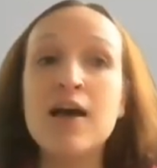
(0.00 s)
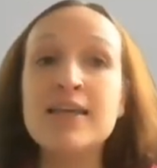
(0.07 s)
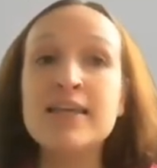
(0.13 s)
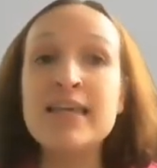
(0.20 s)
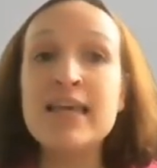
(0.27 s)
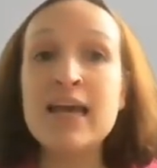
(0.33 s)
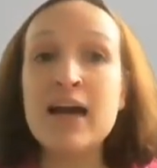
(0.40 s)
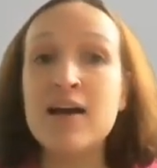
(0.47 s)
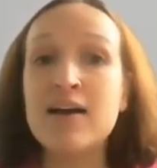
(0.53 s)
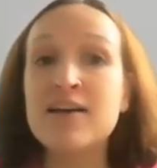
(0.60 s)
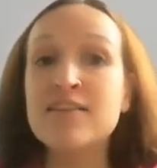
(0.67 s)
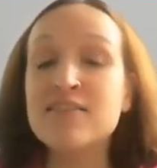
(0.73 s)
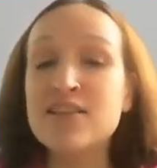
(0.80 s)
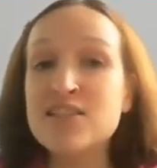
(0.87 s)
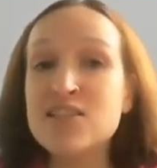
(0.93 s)
Yeah,
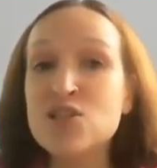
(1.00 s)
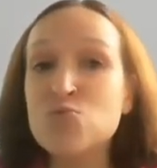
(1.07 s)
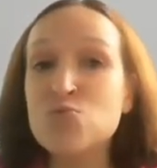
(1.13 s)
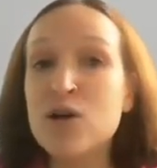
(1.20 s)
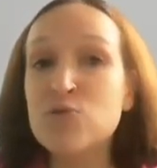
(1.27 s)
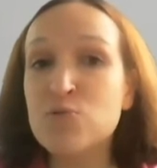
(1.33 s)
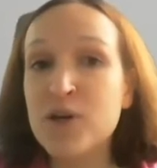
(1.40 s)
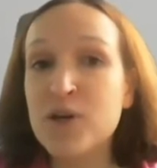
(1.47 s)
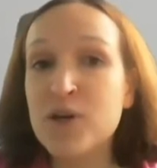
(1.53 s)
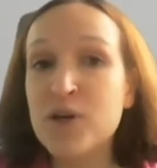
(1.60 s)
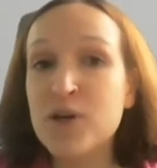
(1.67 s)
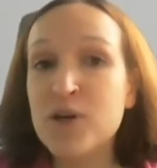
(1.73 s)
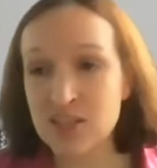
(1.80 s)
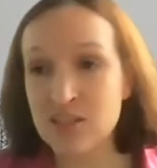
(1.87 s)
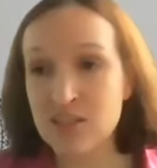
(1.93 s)
and this is what we have
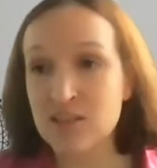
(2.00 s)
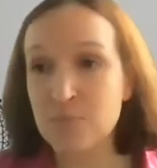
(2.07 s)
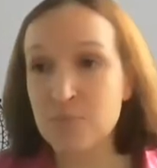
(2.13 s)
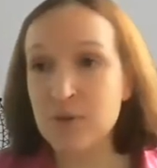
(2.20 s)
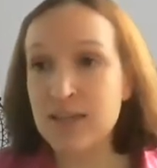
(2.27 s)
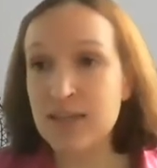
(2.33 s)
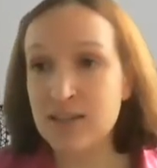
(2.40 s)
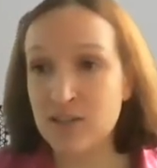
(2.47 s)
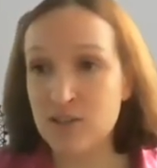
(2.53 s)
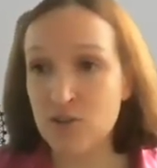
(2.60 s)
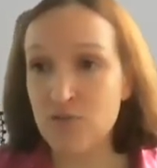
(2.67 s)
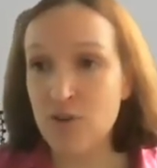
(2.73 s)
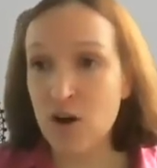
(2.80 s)
seen at the beginning of